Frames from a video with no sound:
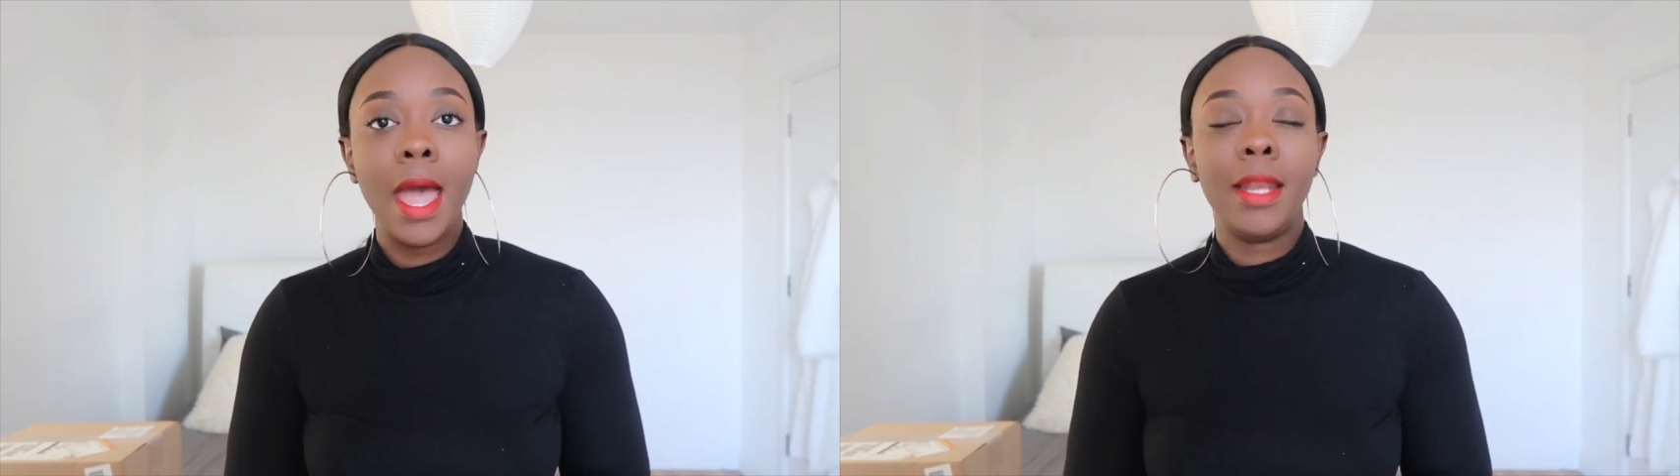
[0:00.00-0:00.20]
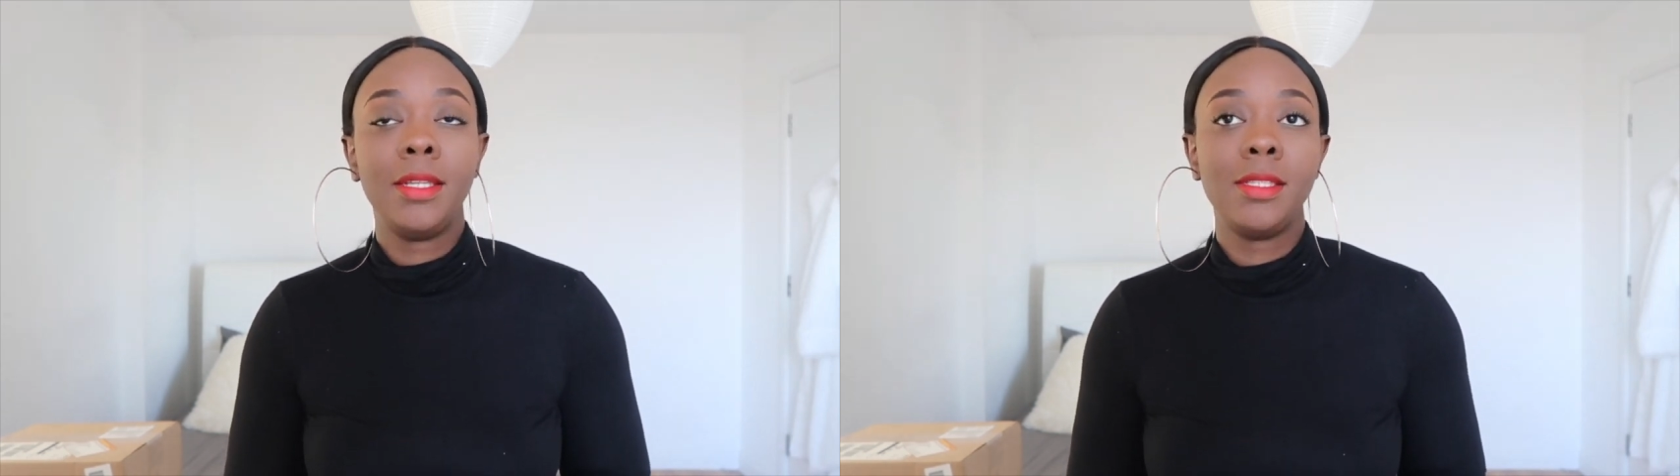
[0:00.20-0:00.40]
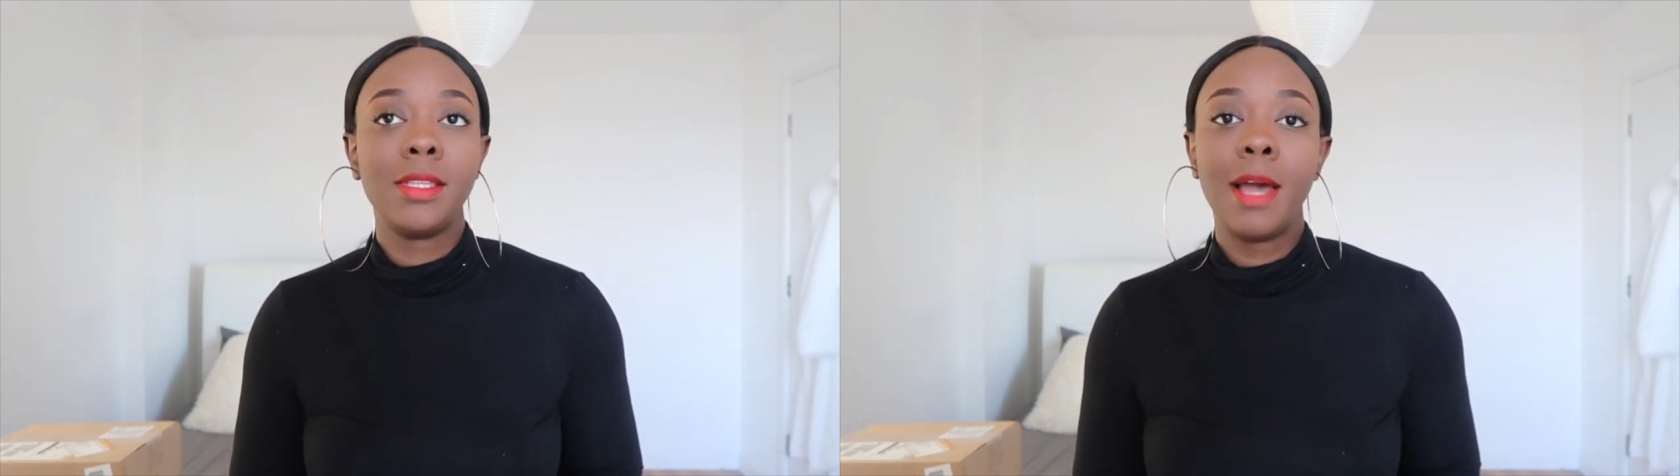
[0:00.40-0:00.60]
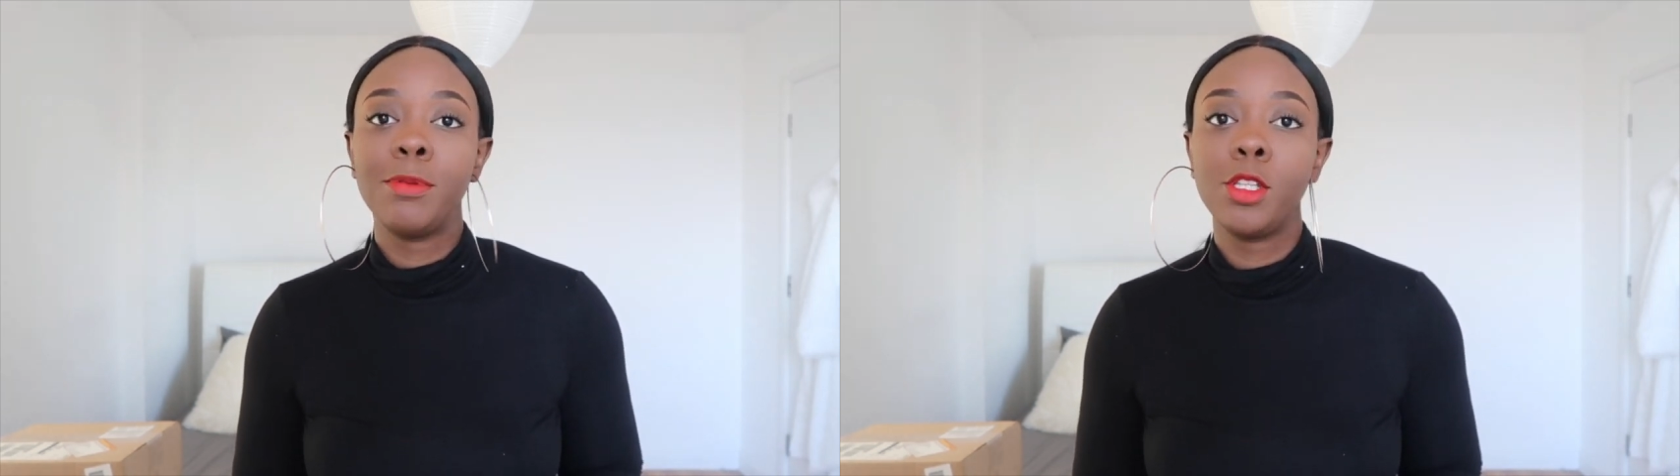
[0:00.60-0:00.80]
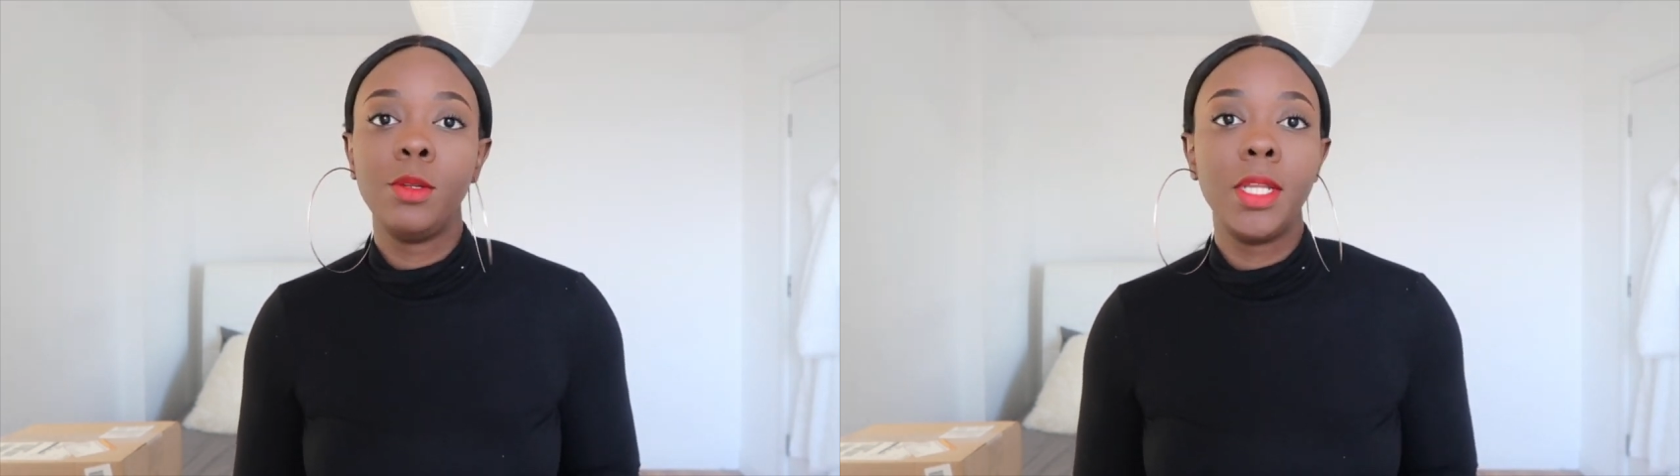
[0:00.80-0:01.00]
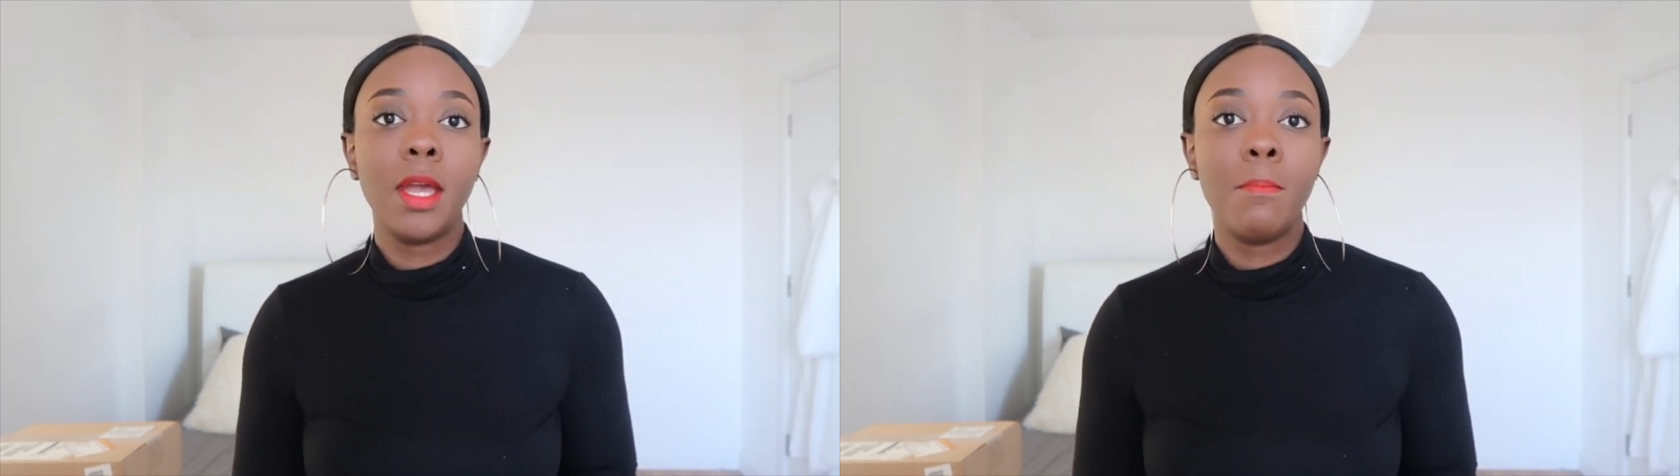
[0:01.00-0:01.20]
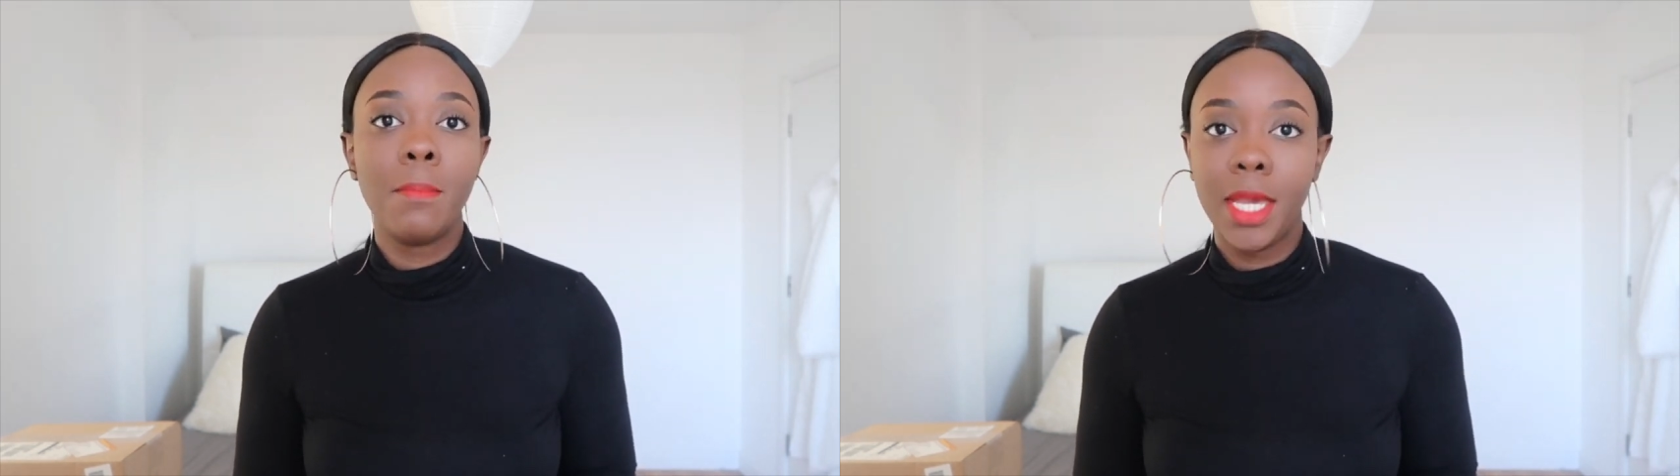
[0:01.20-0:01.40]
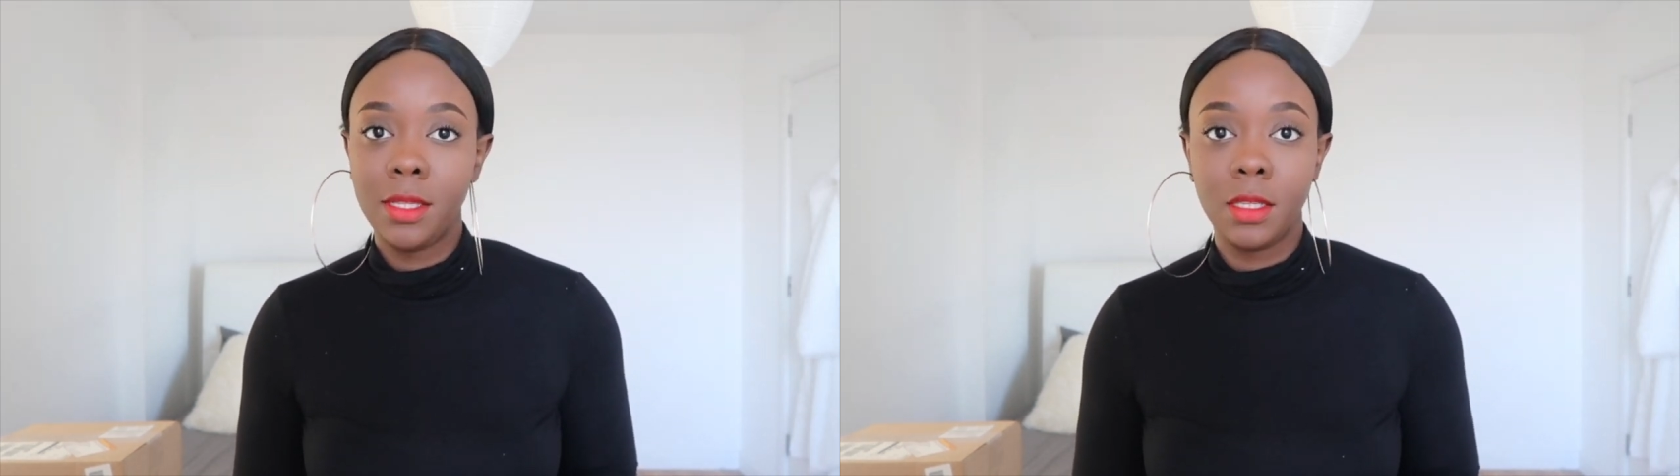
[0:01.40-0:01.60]
And it is absolutely
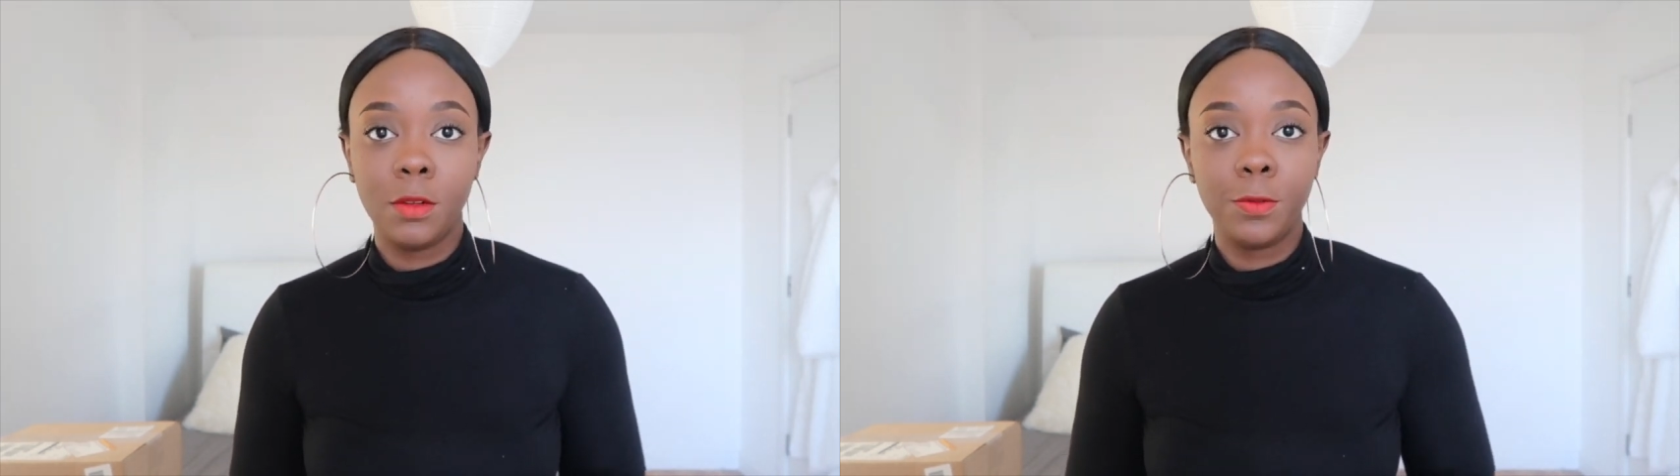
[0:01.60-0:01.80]
amazing